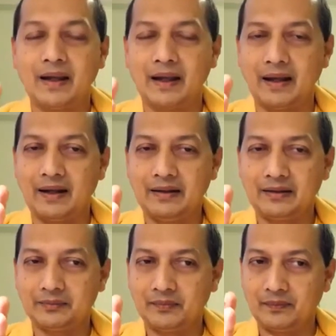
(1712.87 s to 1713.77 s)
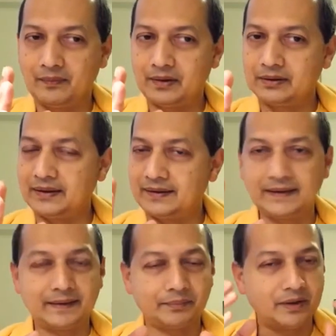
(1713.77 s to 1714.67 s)
And this
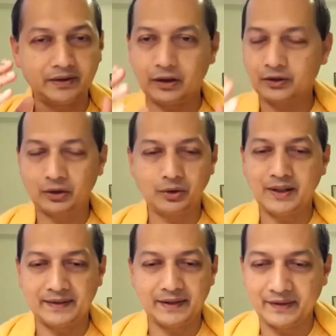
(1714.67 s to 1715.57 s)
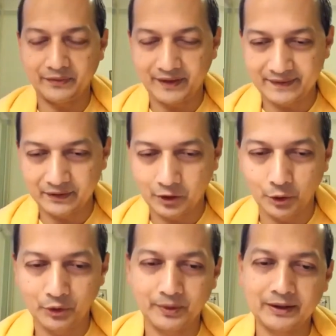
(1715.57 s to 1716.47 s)
is also good as far as it
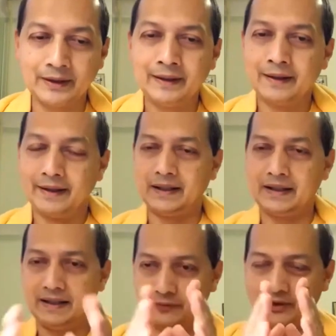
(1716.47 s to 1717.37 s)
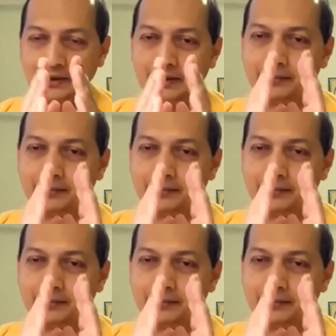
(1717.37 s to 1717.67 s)
goes, but it leaves